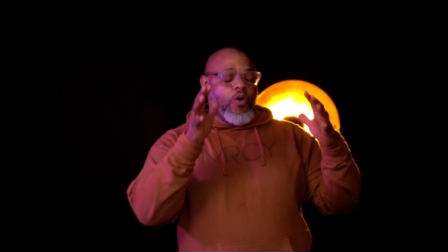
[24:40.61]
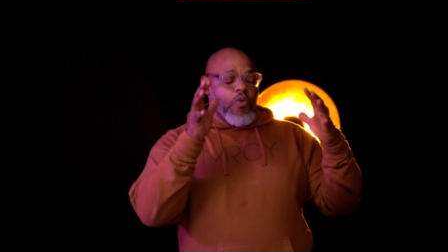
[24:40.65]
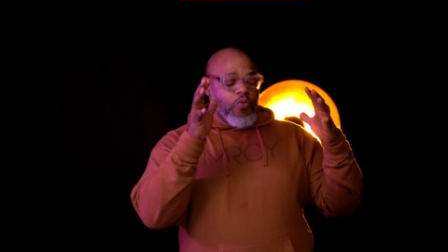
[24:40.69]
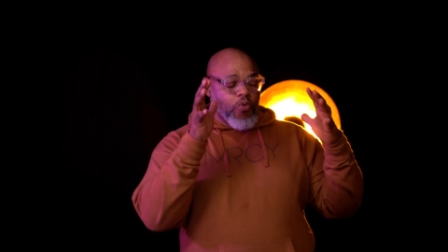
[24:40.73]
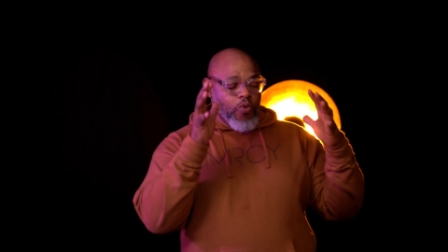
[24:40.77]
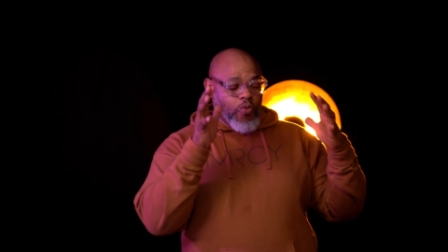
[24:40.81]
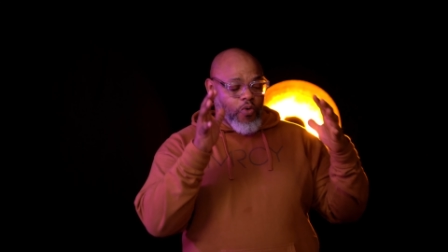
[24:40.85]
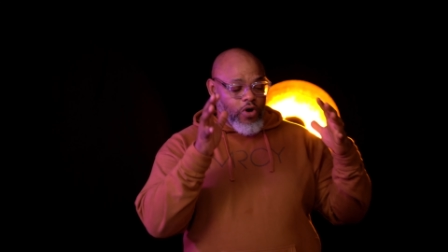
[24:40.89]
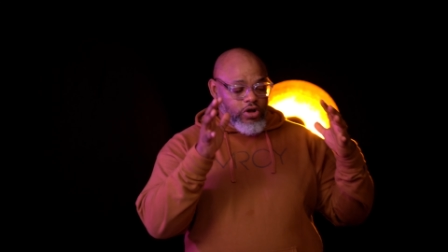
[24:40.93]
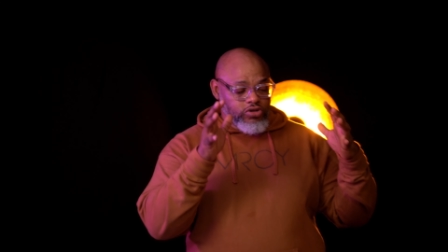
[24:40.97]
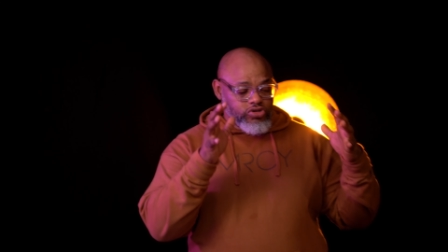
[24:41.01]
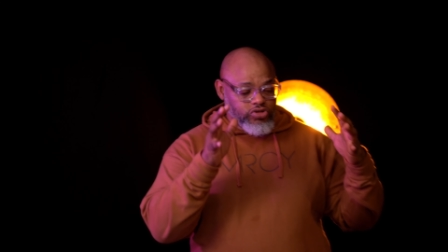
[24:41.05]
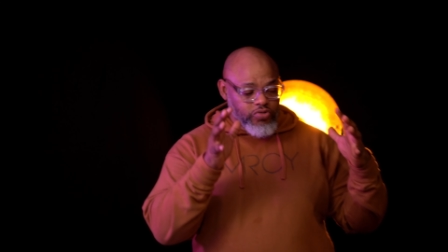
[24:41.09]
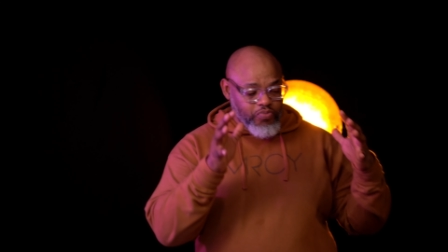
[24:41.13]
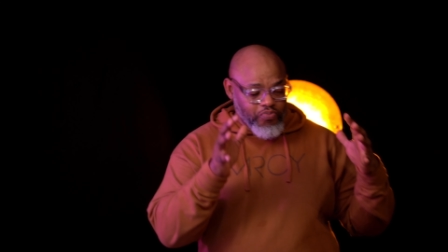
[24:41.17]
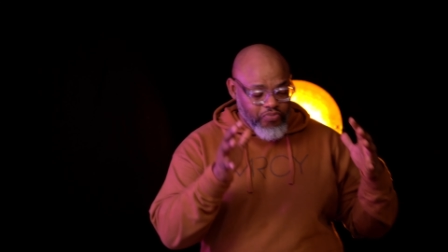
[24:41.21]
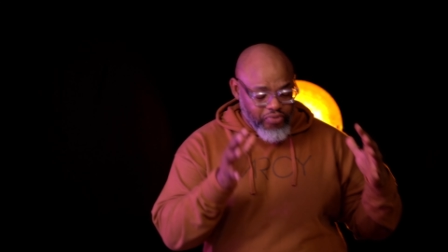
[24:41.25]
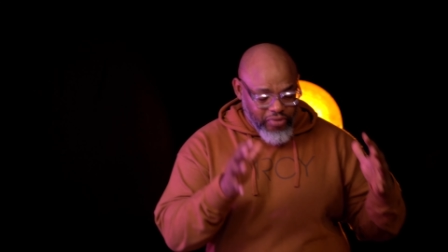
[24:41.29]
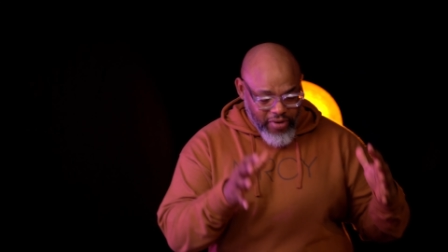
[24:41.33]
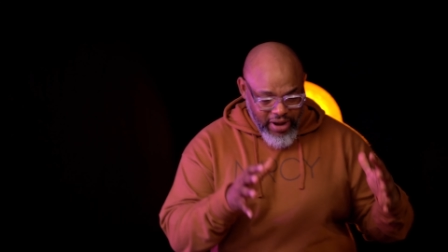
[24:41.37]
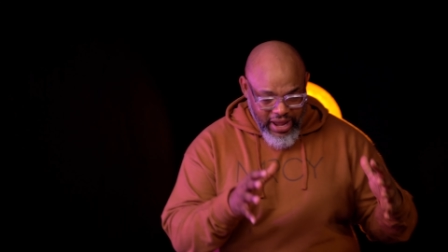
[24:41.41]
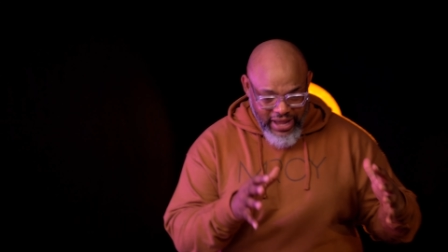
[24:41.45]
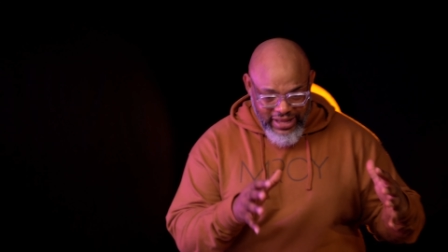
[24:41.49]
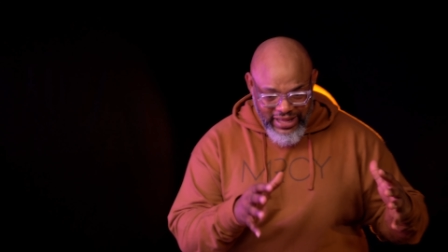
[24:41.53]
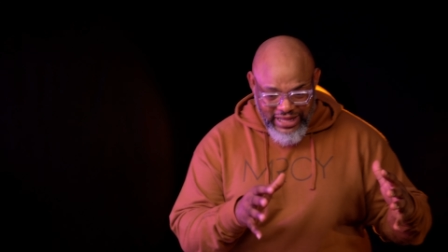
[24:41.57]
Will want to
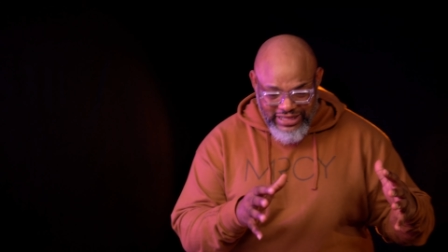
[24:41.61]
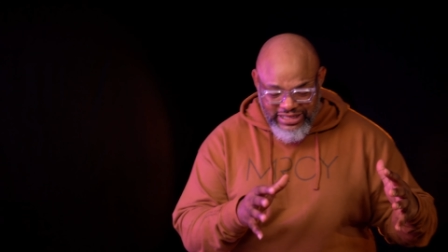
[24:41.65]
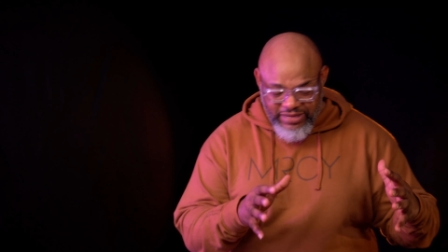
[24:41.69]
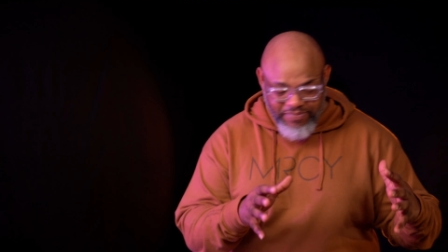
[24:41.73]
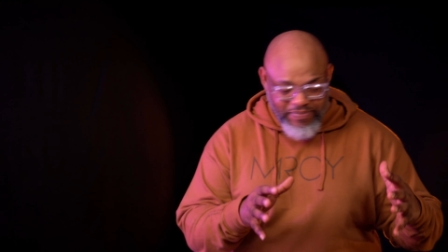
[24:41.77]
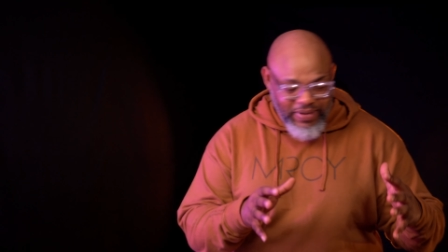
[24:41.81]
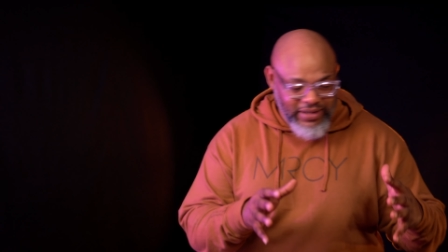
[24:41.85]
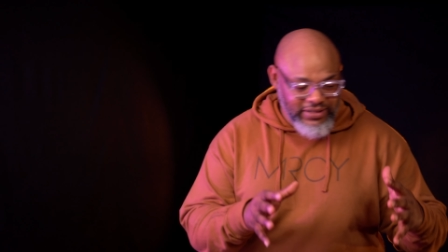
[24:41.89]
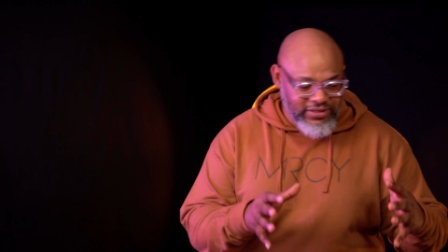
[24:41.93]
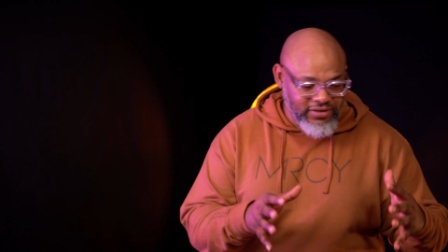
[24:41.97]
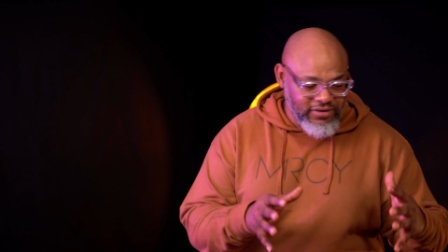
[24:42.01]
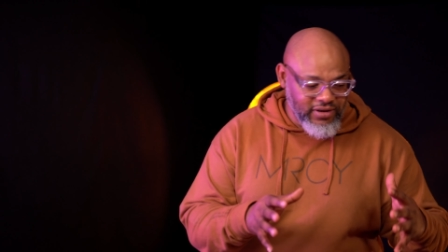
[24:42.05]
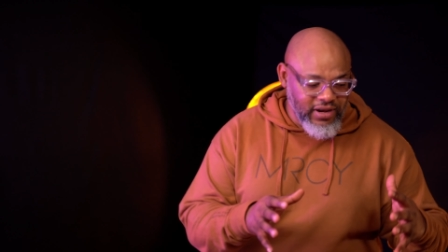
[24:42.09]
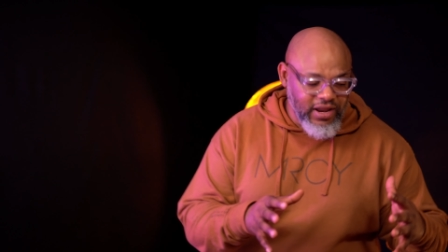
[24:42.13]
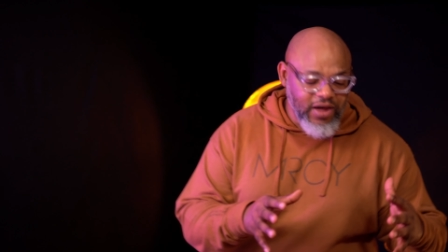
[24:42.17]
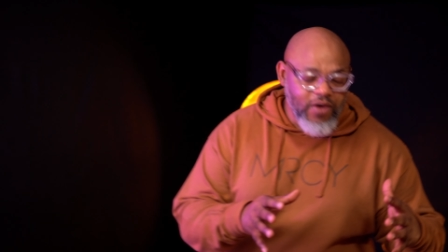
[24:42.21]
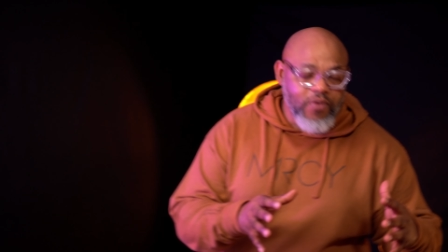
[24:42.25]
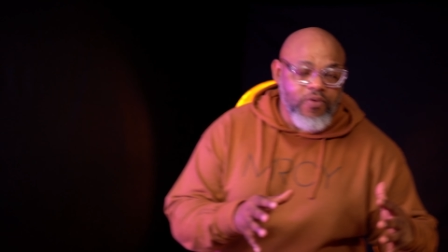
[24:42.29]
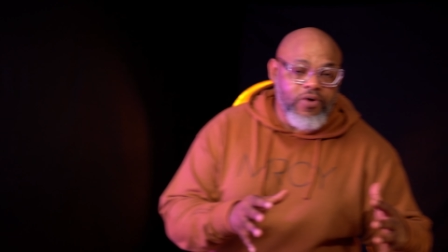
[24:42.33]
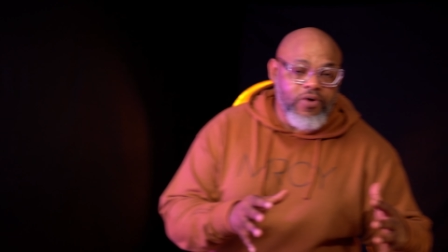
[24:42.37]
pray. There's a particular